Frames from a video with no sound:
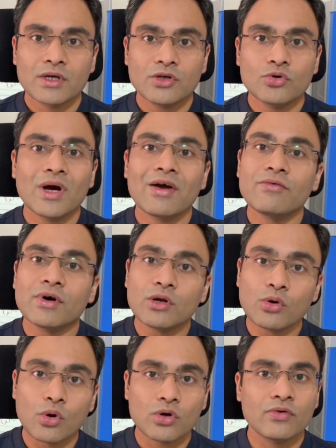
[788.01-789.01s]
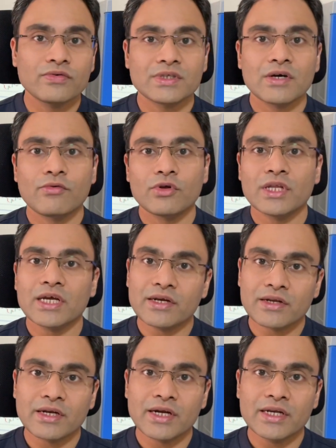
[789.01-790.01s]
You have a lot of stuff on the
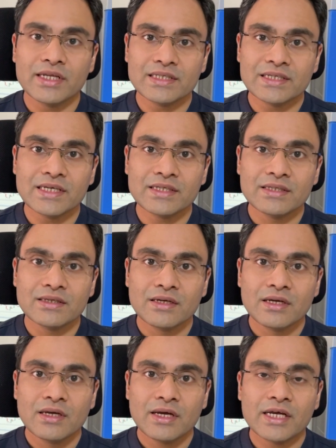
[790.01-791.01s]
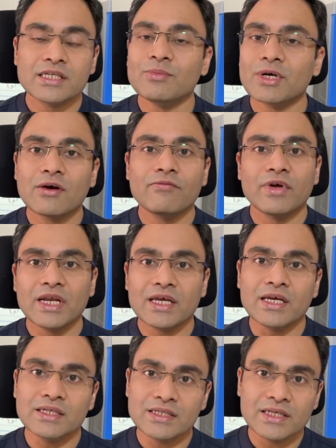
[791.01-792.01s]
internet these days. It's become very
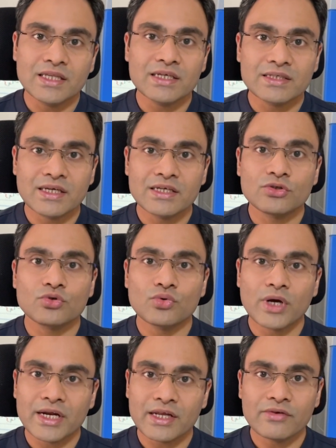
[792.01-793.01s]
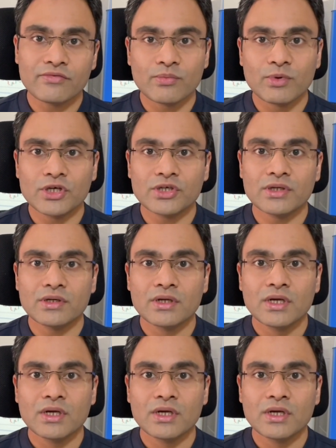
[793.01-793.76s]
easy these days to get information.